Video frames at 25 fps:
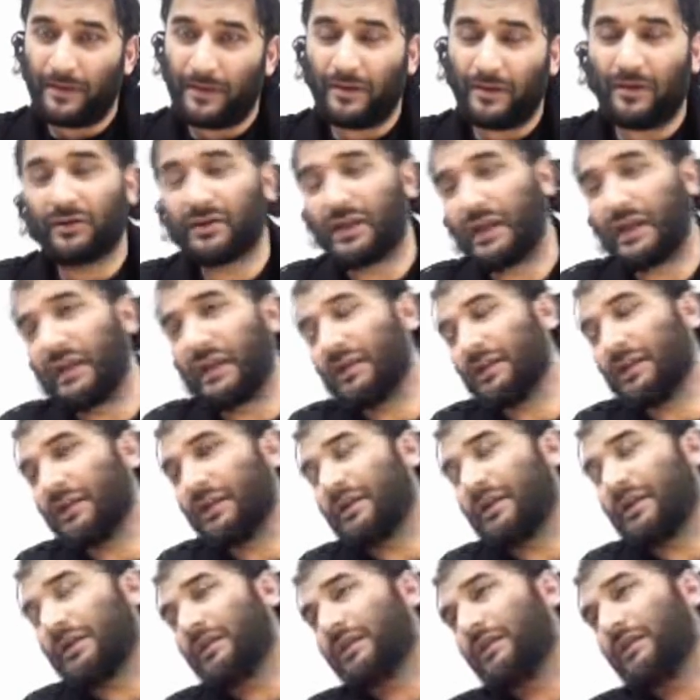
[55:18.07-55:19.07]
Okay.
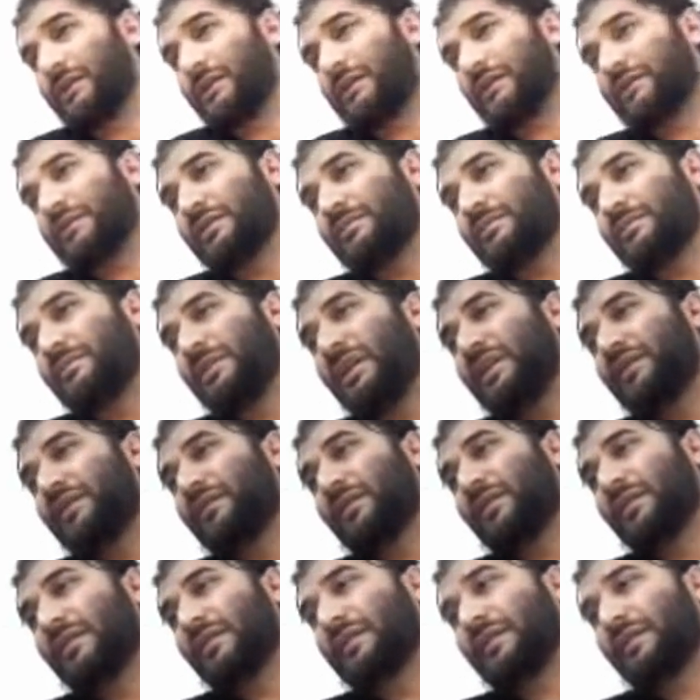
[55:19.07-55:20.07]
The
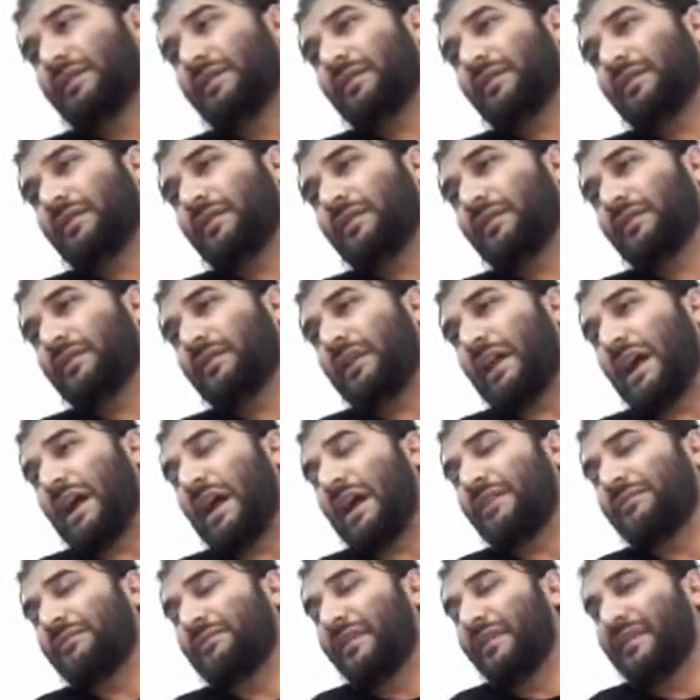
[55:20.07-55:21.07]
believers
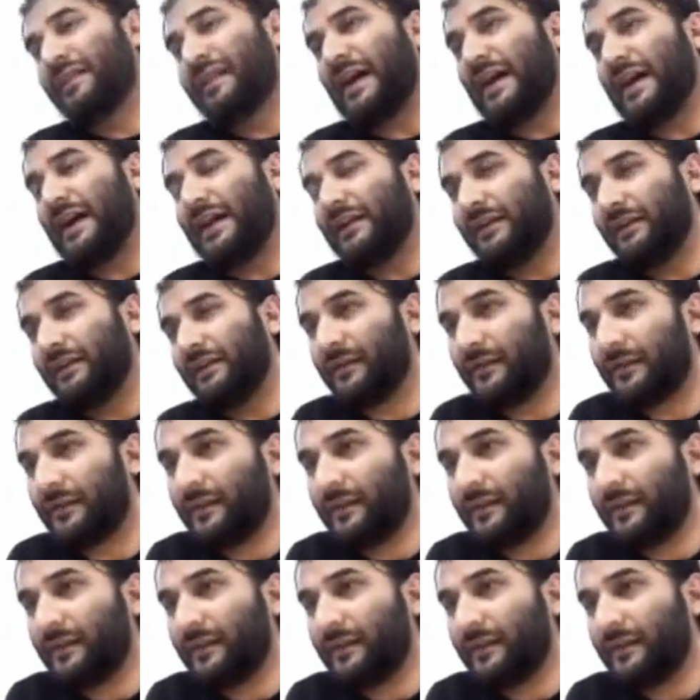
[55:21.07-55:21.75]
can be sad.